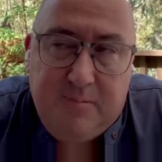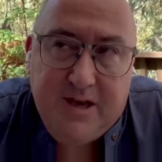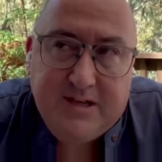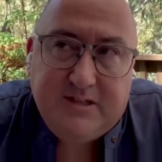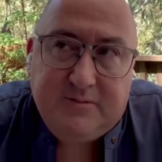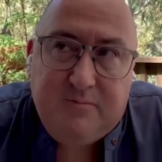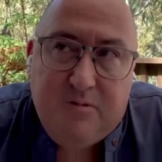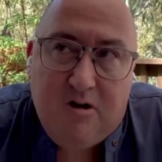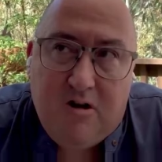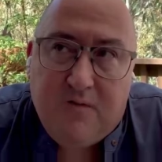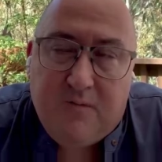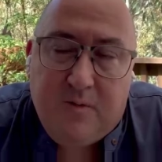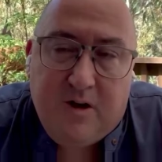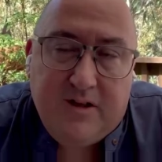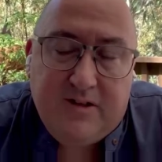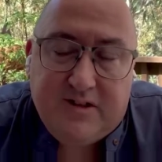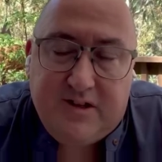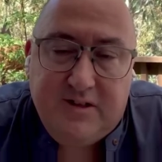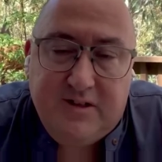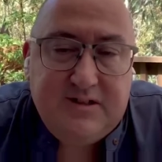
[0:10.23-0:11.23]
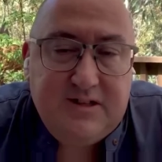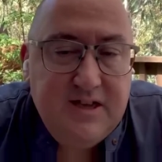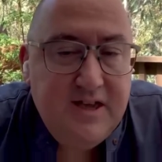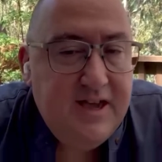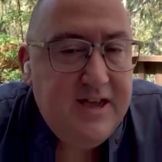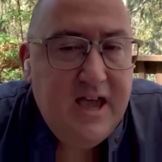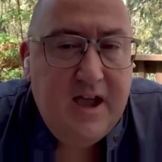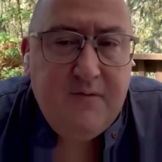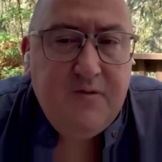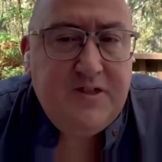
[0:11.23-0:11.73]
best part of my, because
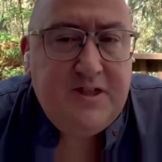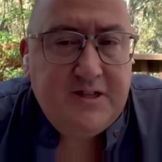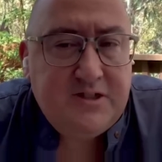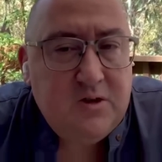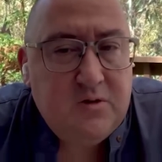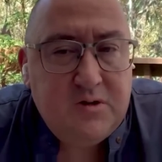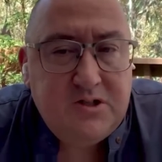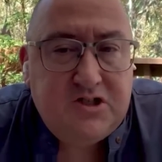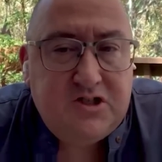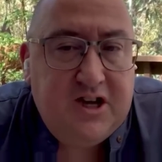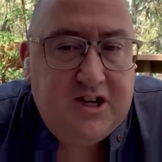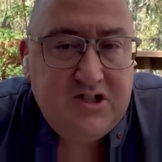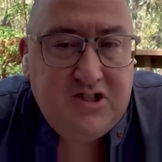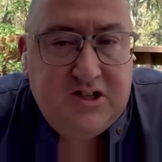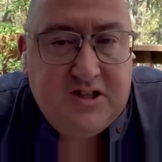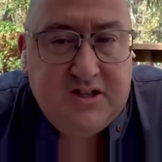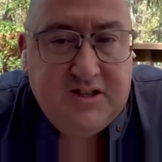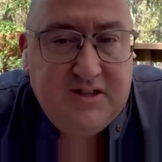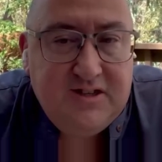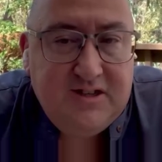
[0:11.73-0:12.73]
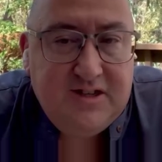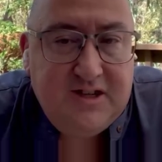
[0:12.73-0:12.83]
everything's always changing.